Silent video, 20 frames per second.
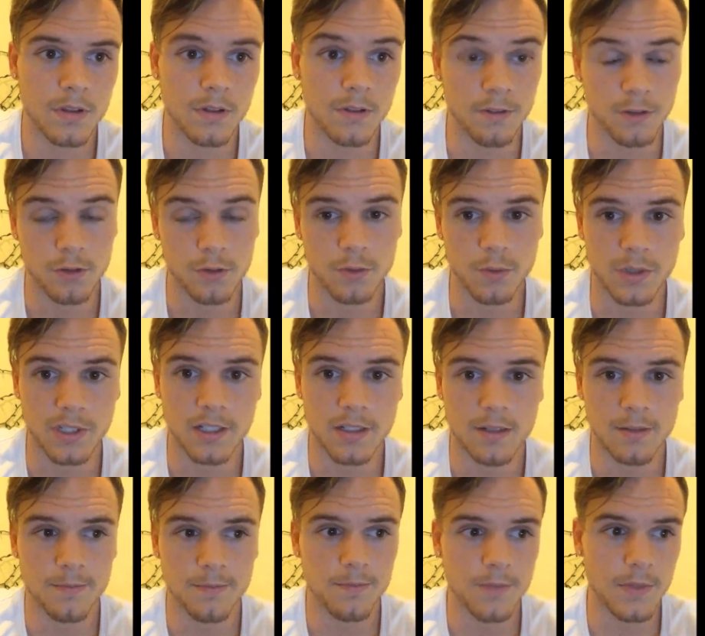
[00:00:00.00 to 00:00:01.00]
the first
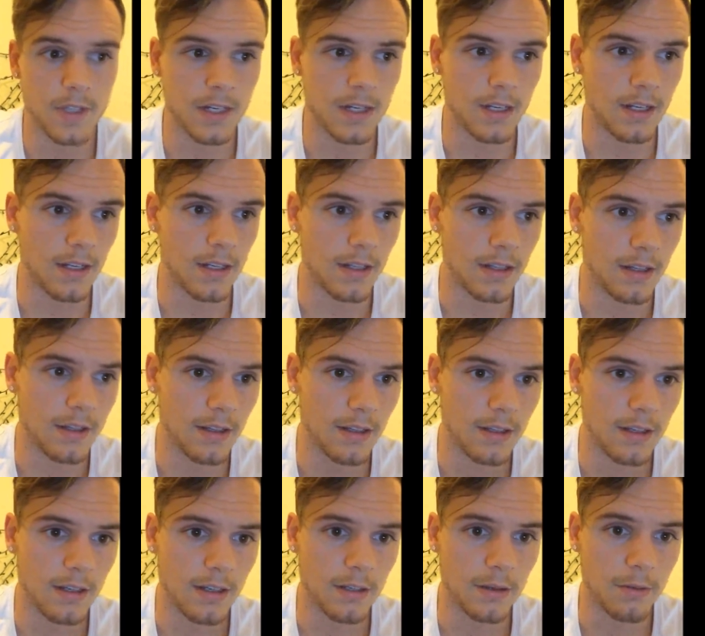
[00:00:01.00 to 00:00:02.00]
week, and
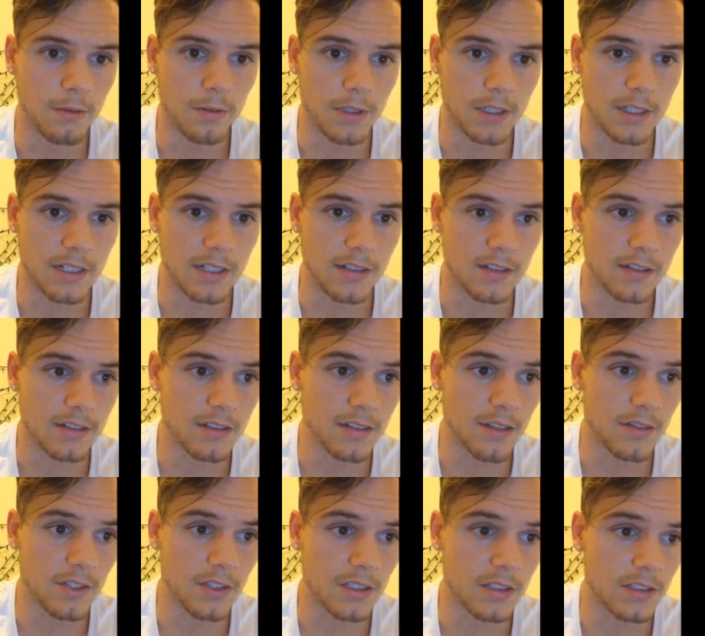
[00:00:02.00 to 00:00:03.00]
then it went down to
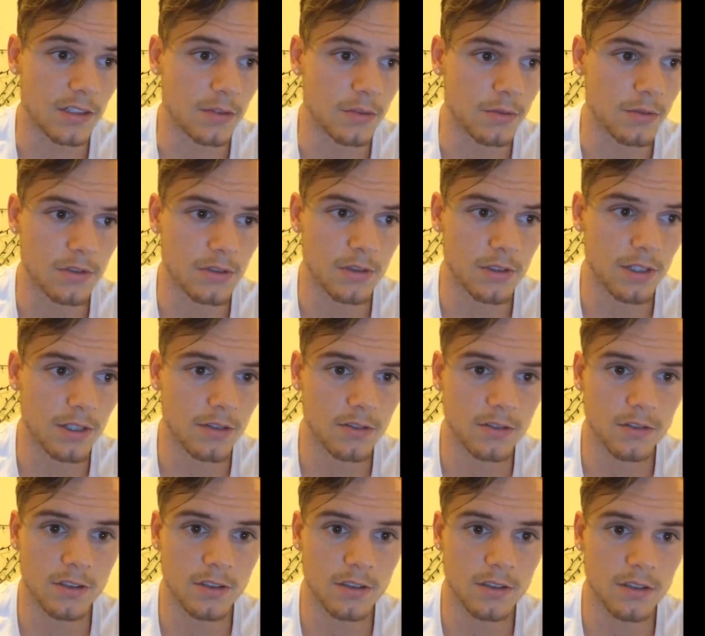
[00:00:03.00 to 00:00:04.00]
76, which is
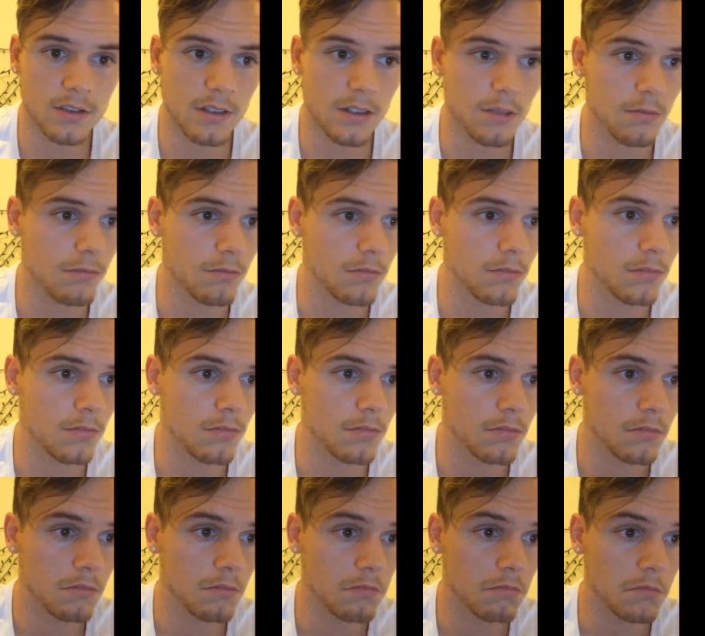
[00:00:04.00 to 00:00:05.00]
actually the same.
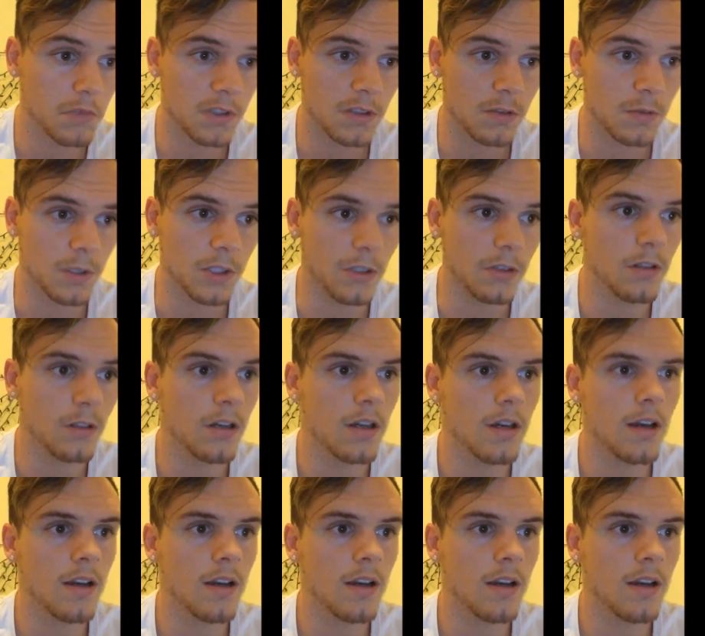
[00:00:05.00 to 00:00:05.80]
It's weird.